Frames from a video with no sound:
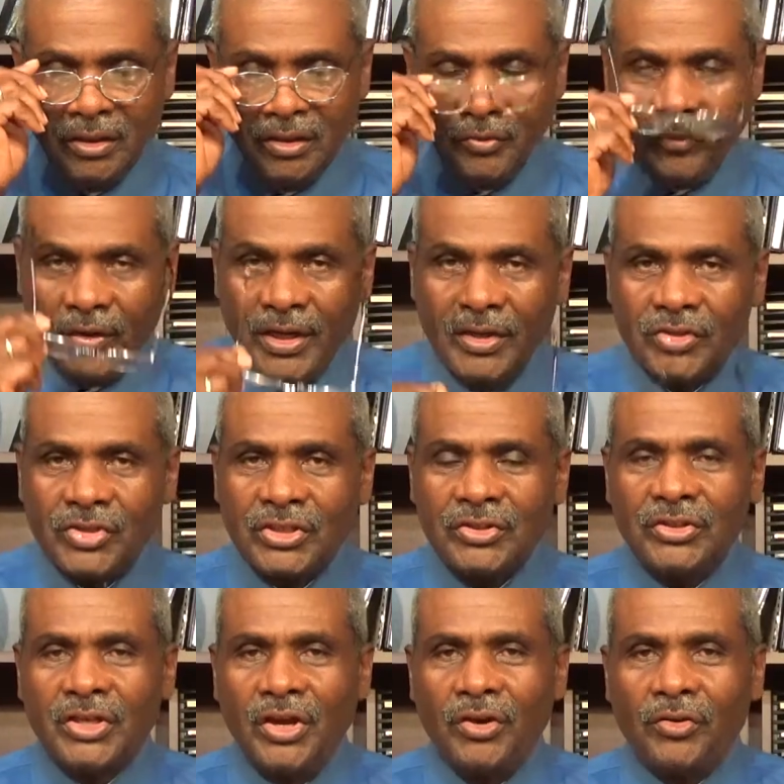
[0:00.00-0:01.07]
For instance,
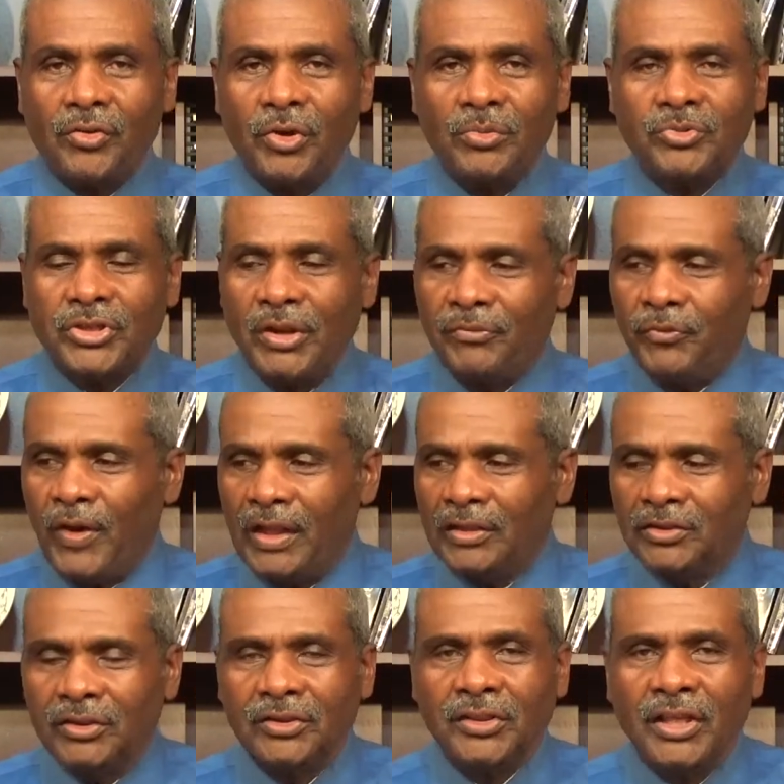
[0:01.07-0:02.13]
there are groups that follow
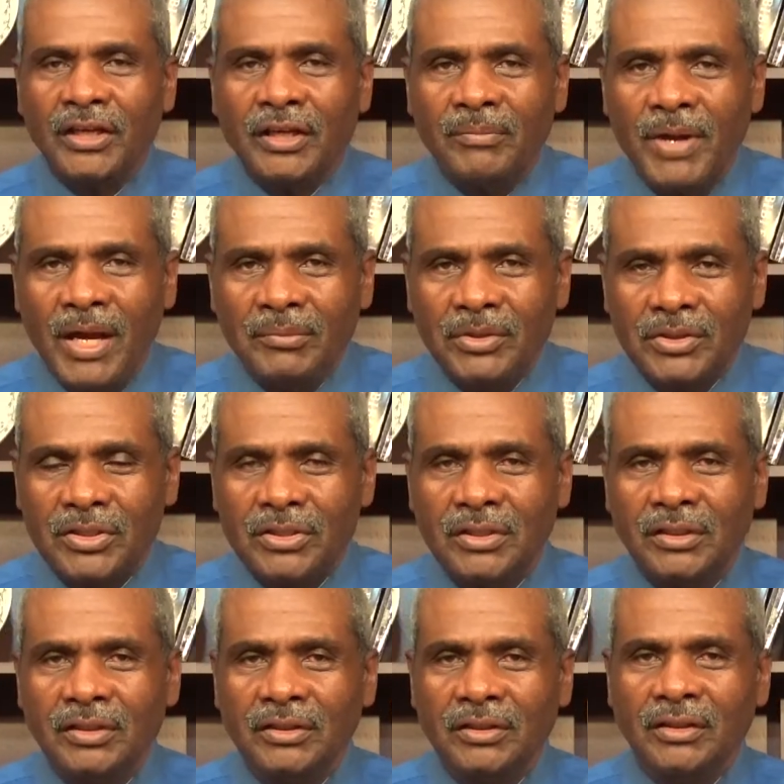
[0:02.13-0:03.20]
the Ten Commandments
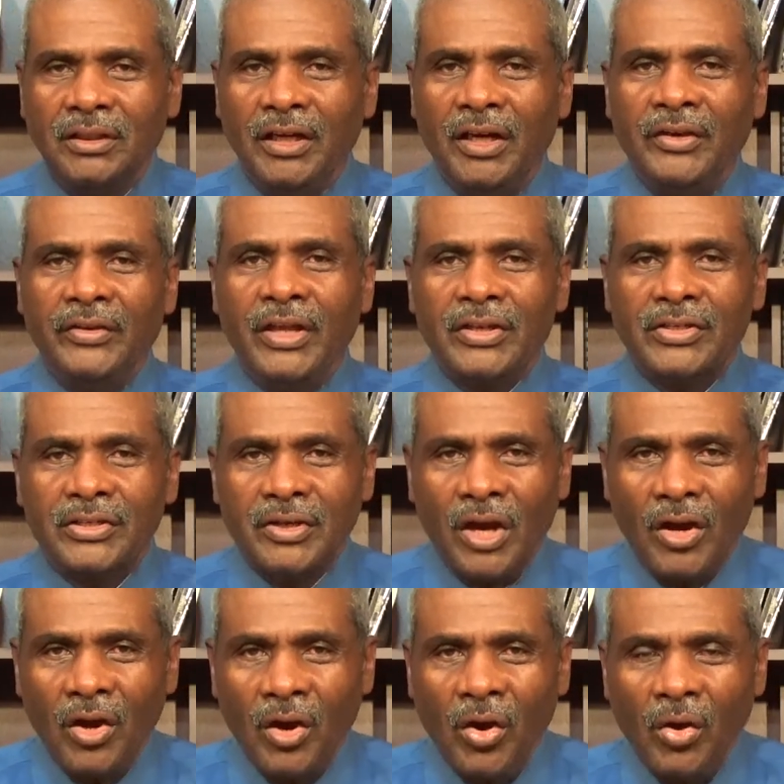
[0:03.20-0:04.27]
and that's
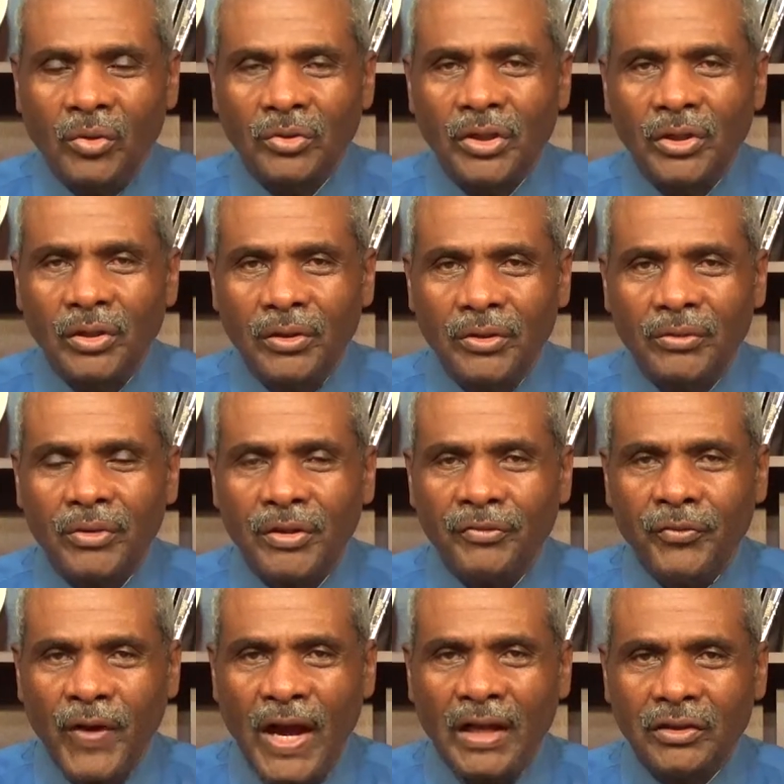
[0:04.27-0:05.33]
all they literally
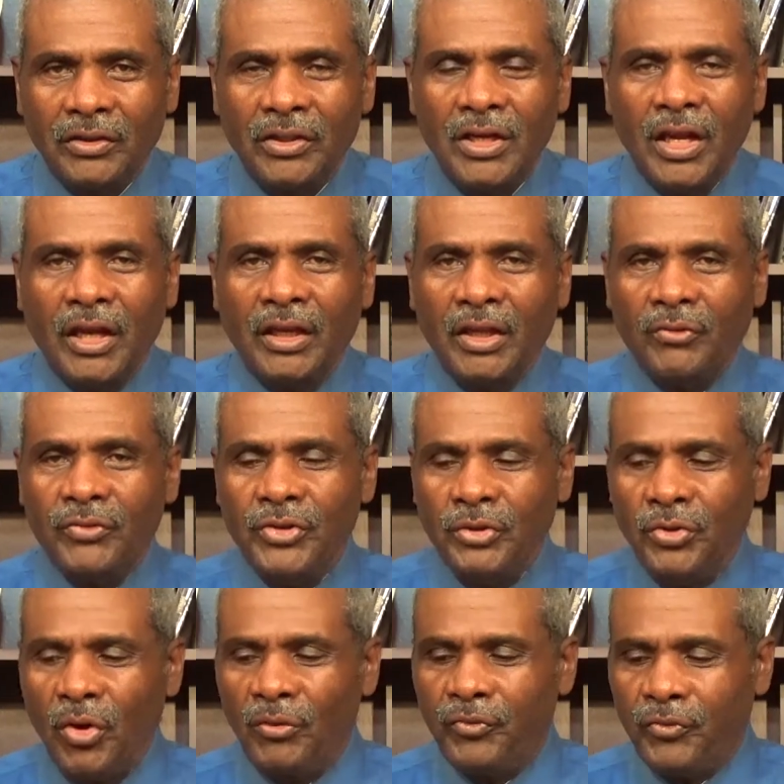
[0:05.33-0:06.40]
follow. And if you
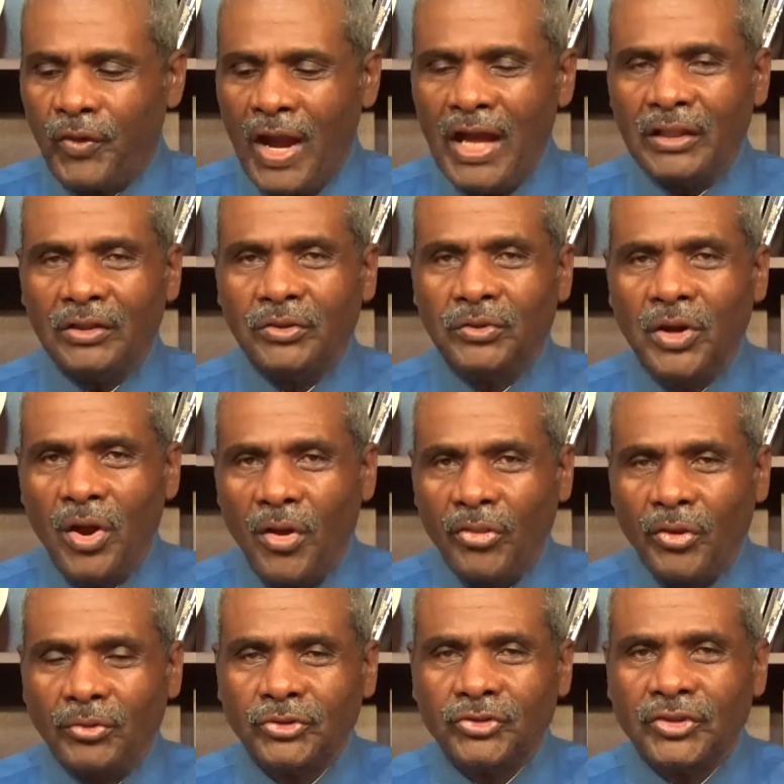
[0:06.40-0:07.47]
don't follow
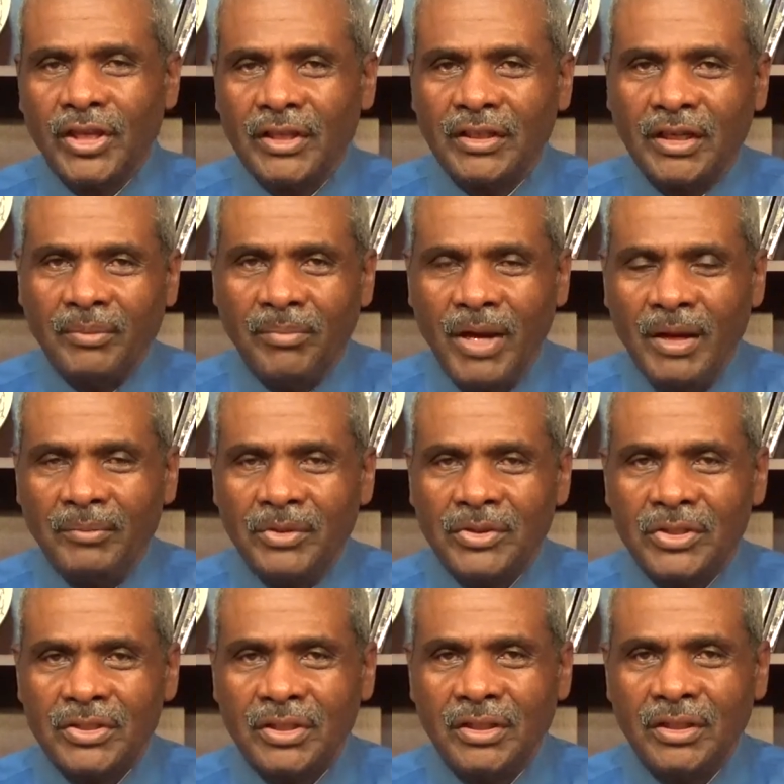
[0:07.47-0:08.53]
those Ten
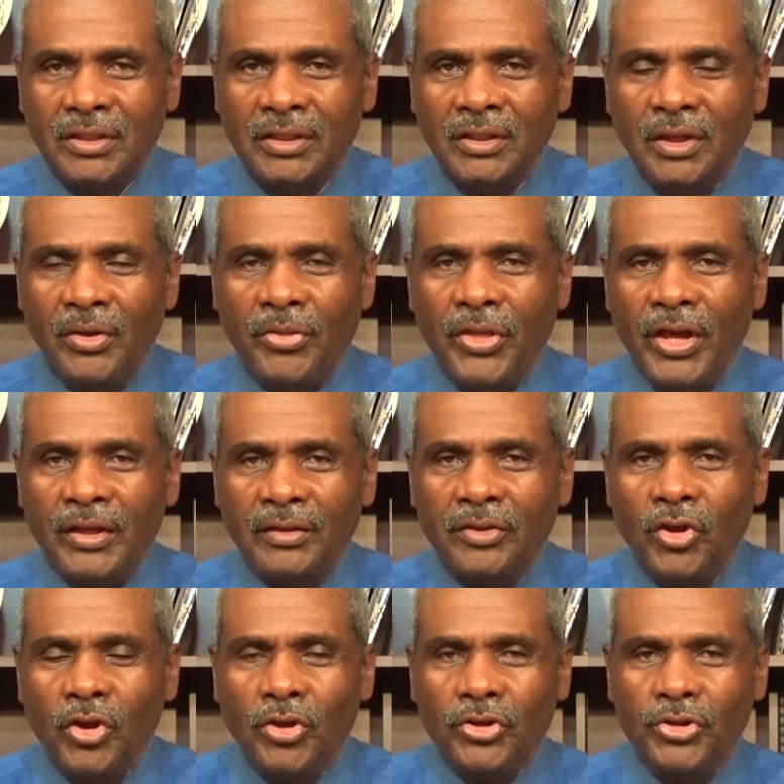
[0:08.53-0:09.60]
Commandments, then
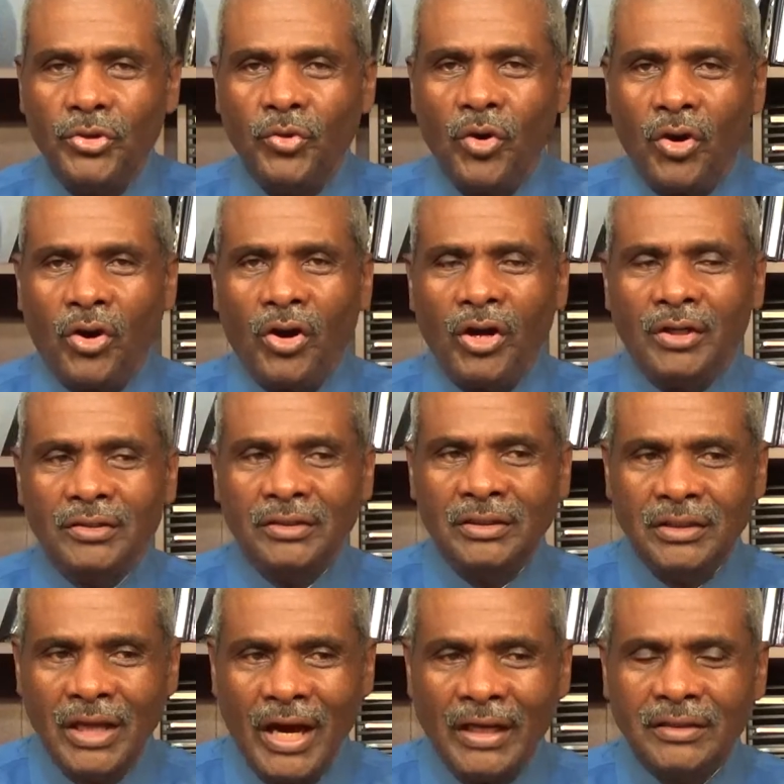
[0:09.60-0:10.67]
you are
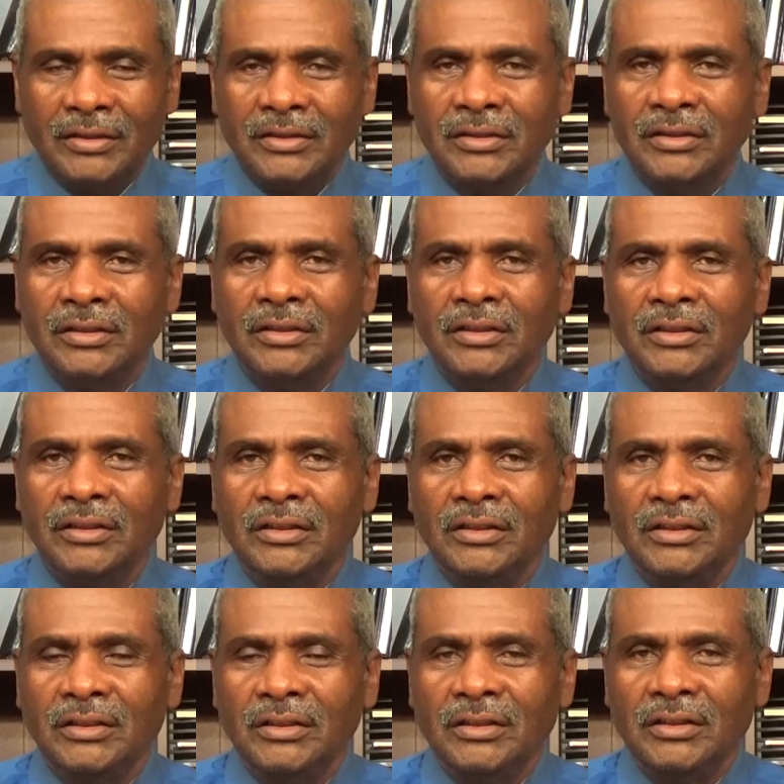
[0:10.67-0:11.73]
not
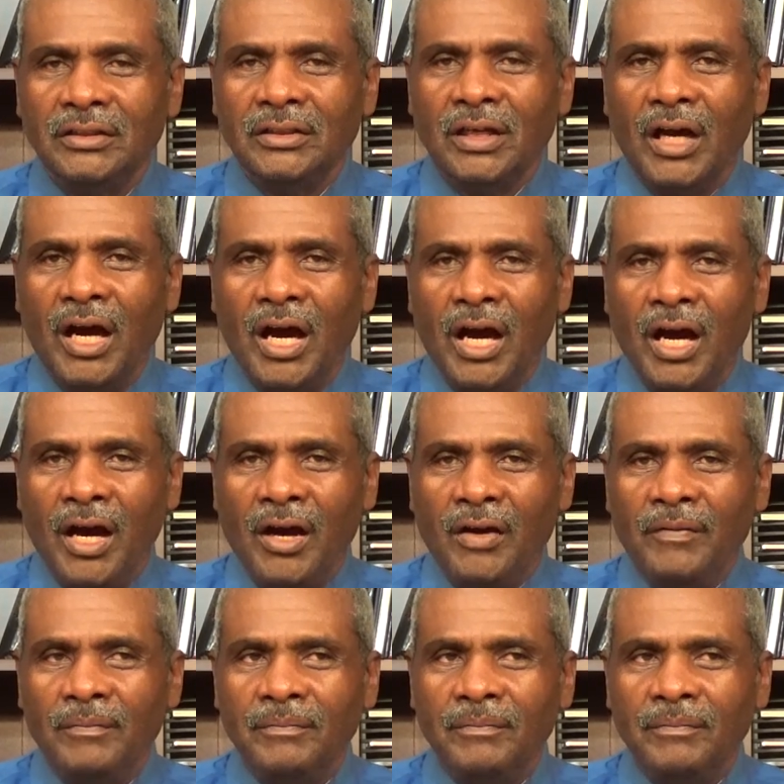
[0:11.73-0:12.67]
uh,